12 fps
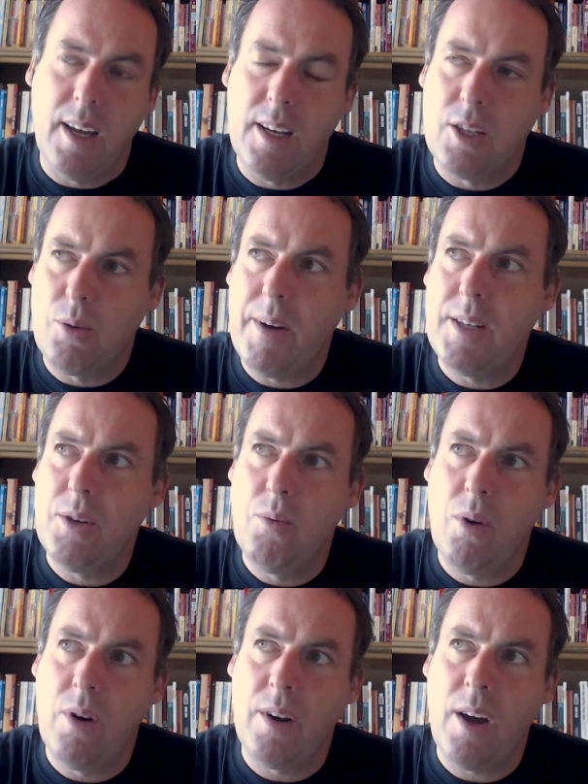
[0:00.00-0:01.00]

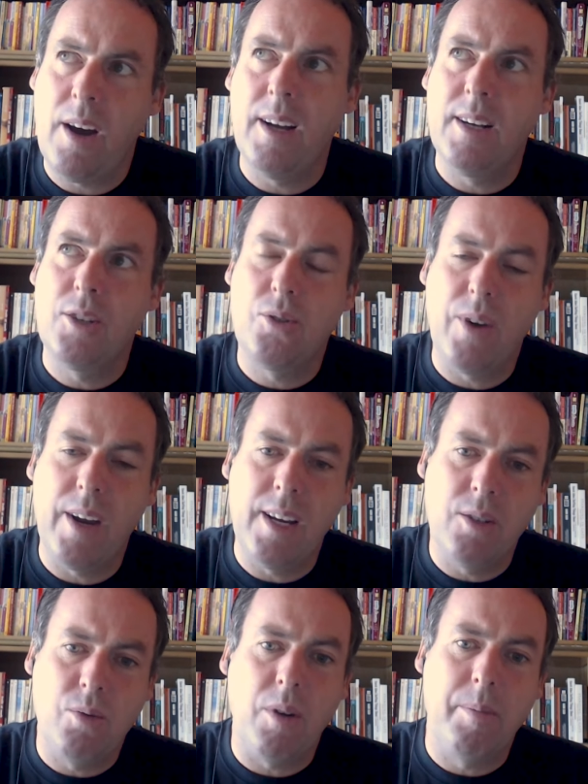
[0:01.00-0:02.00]
21 highly
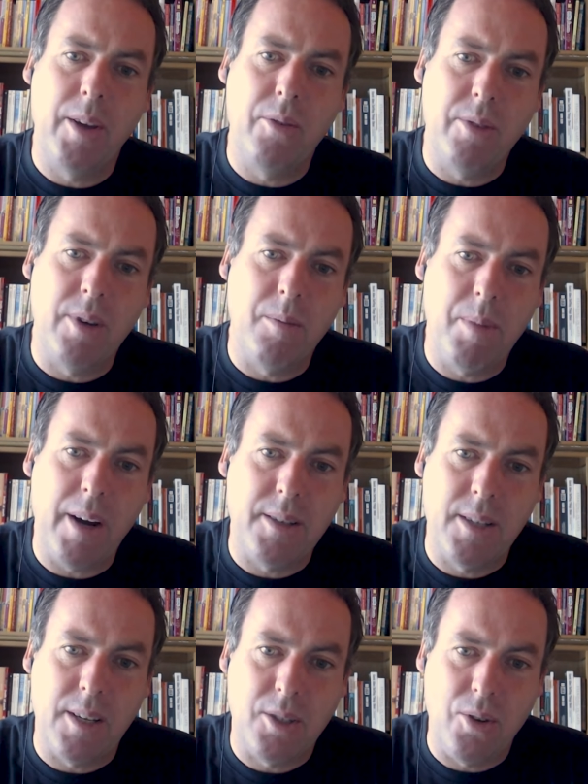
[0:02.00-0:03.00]
trained rugby union players
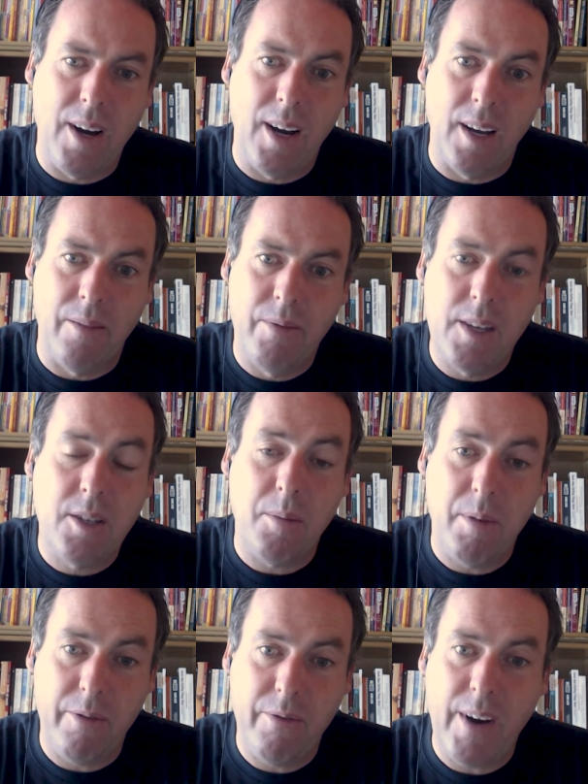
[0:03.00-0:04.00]
in Australia. These are
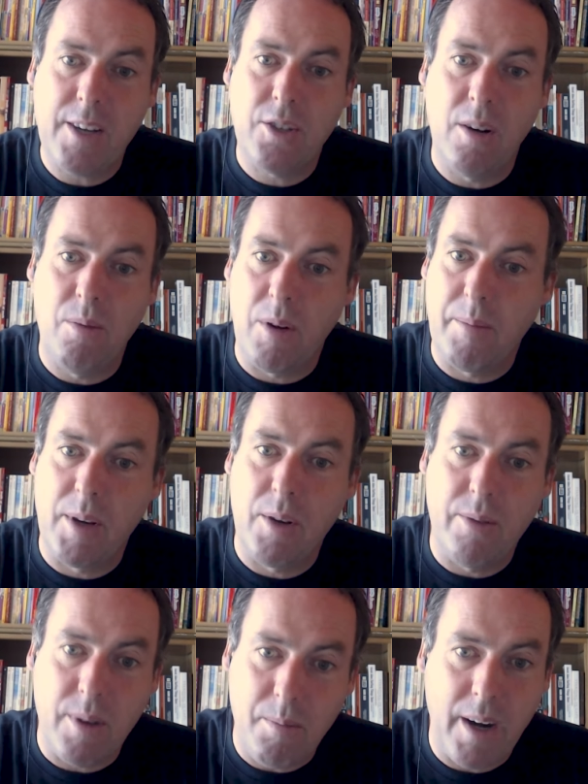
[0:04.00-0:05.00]
professional rugby
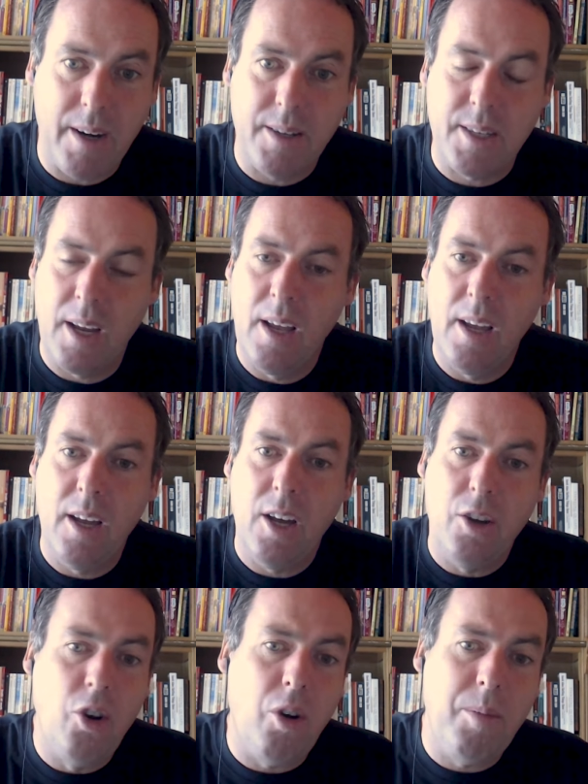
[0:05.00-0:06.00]
union players
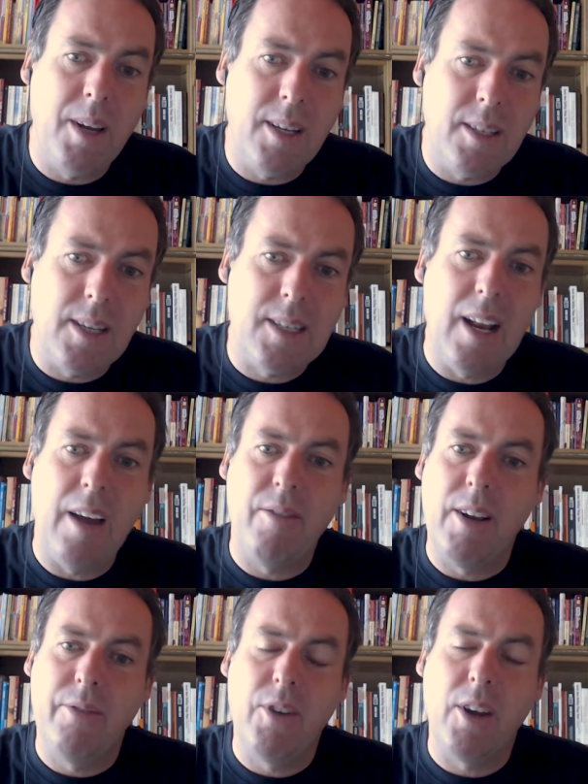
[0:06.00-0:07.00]
Normally at this
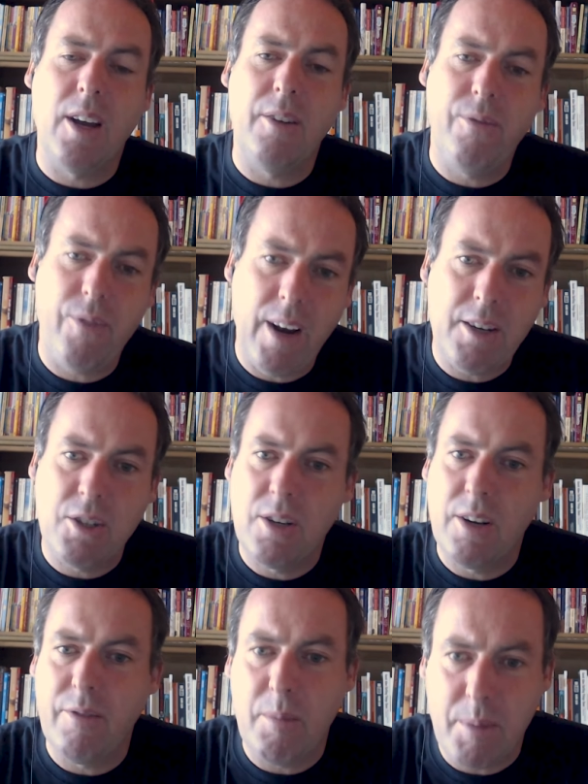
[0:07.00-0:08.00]
level, if you get a fraction
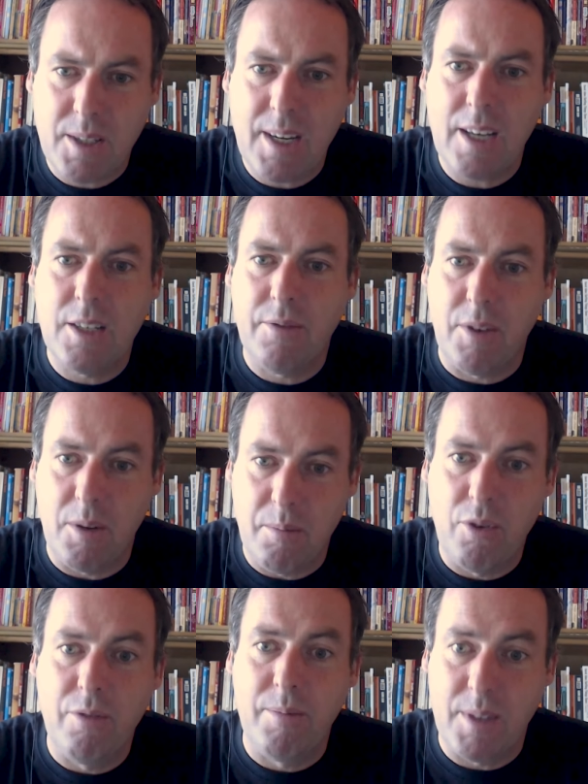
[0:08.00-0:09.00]
of a percent of an
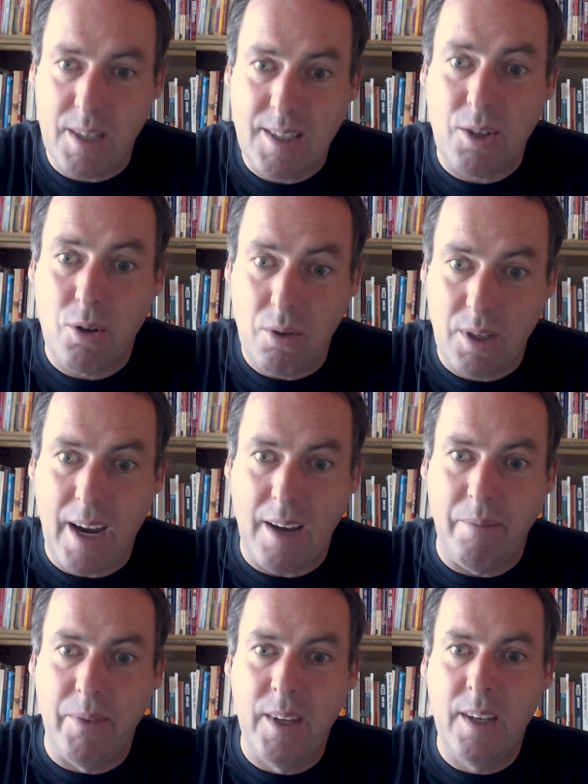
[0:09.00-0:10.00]
improvement, it's a good
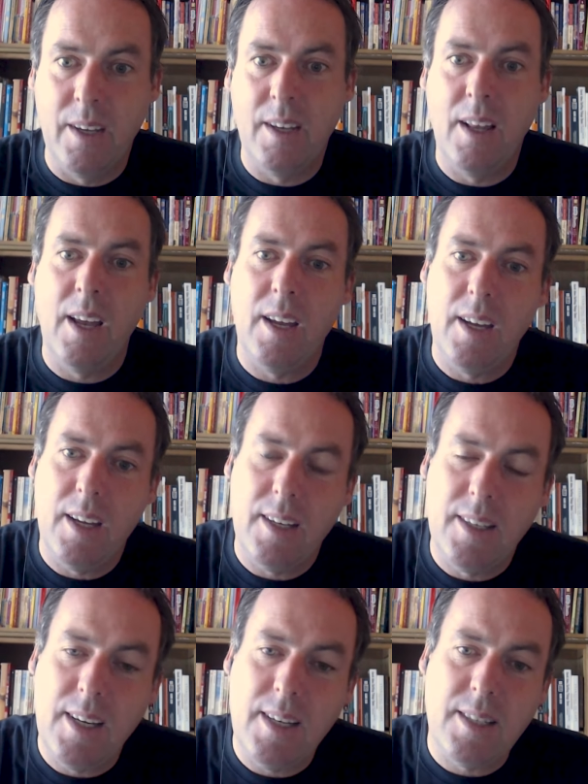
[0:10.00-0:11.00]
gain.
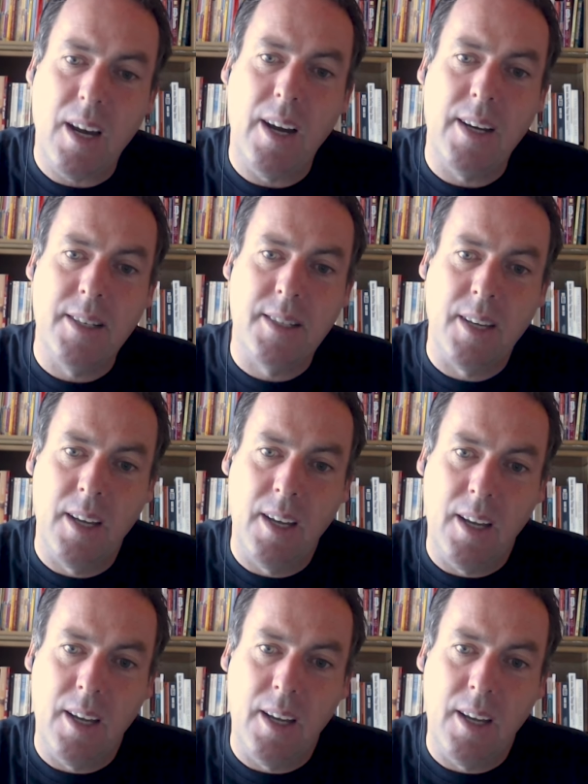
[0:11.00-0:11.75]
These guys,